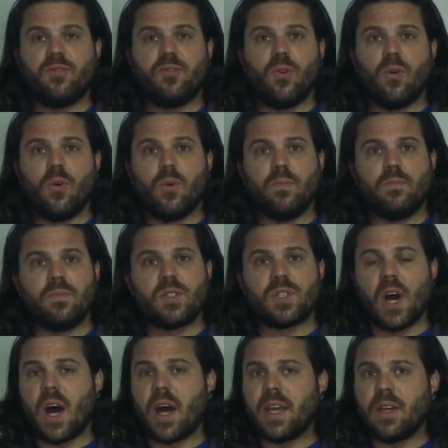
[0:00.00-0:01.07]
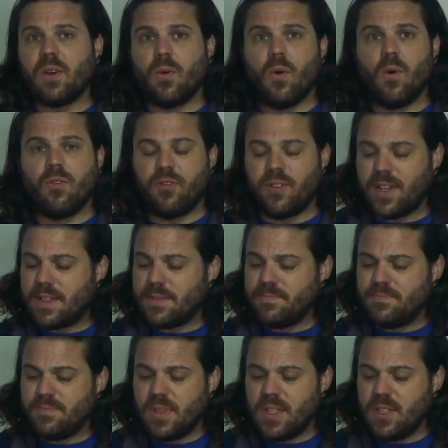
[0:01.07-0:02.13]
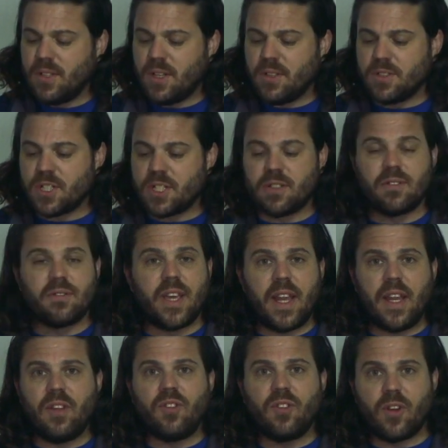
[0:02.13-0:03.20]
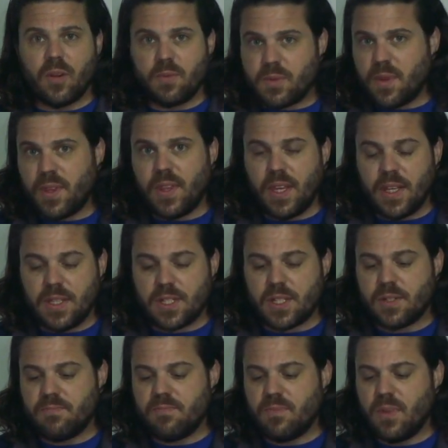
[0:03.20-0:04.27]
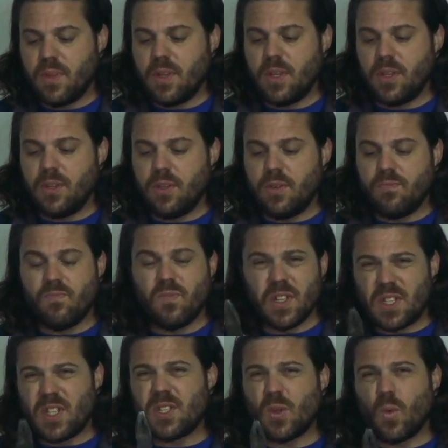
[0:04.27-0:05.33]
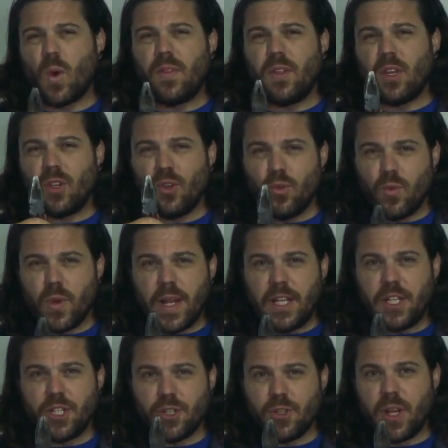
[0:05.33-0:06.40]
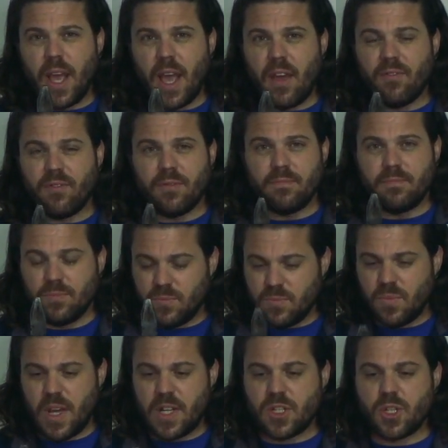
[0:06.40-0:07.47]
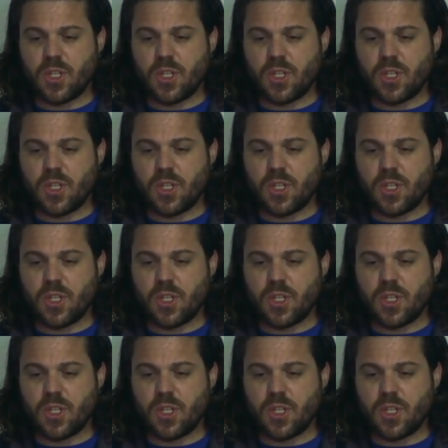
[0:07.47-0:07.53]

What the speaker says: for tying off, just getting to grips with things. This is the one that you really should have as a